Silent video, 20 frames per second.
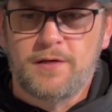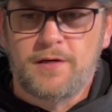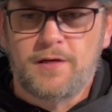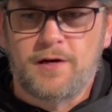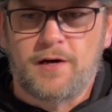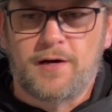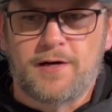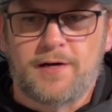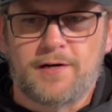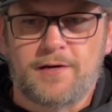
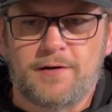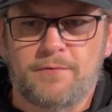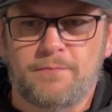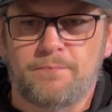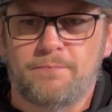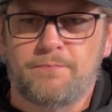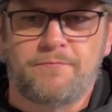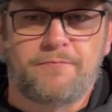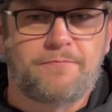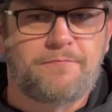
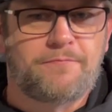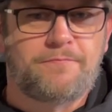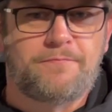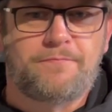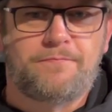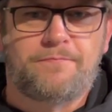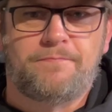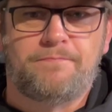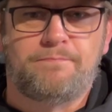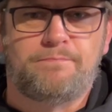
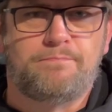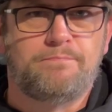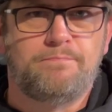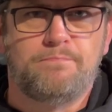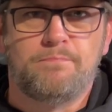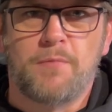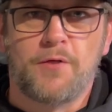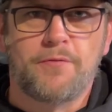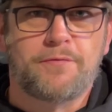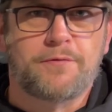
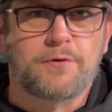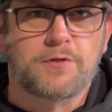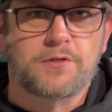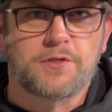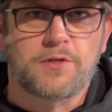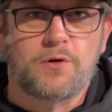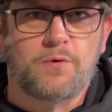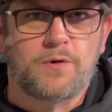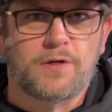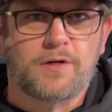Month or
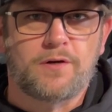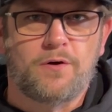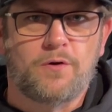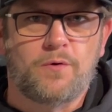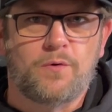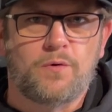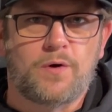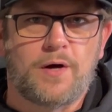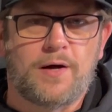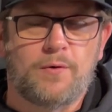so
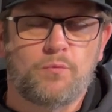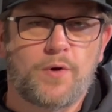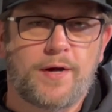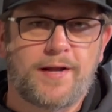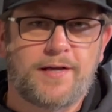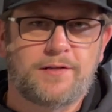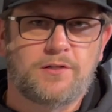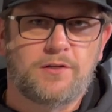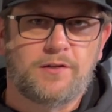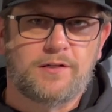ago, when I
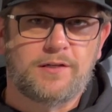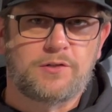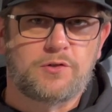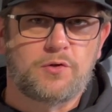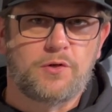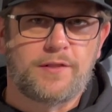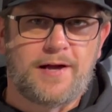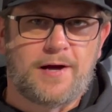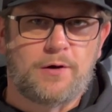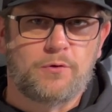took it to
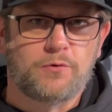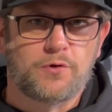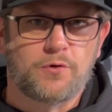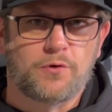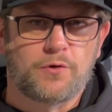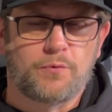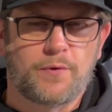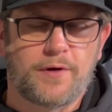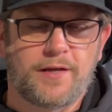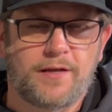the
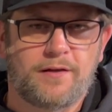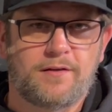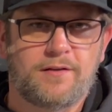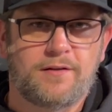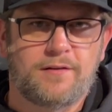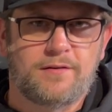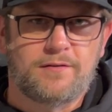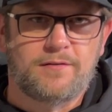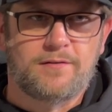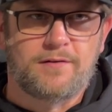outdoor rink,